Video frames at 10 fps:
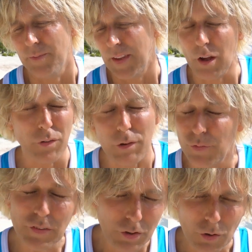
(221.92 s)
healthy
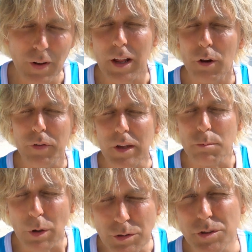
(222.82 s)
physical, healthy
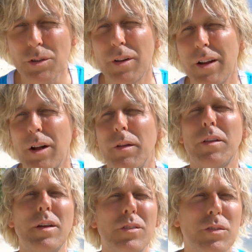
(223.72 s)
emotional,
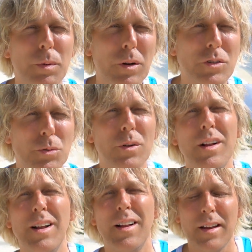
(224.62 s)
healthy spiritual.
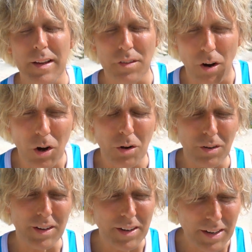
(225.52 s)
It's
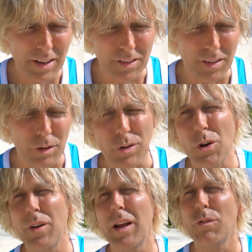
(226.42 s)
all connected. If you
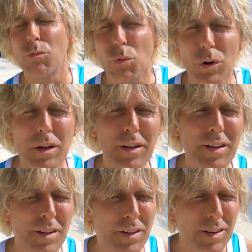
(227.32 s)
don't have
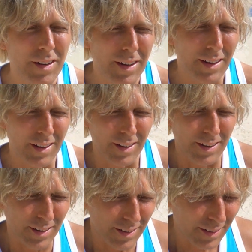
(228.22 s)
one,
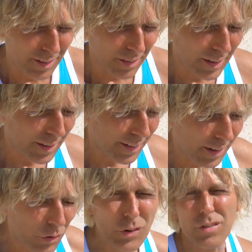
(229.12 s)
then
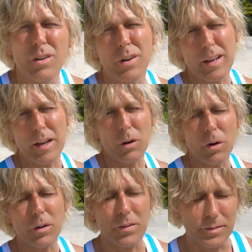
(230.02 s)
the others start getting
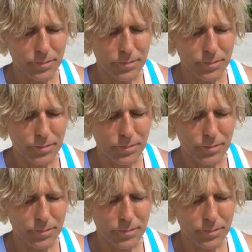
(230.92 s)
hurt.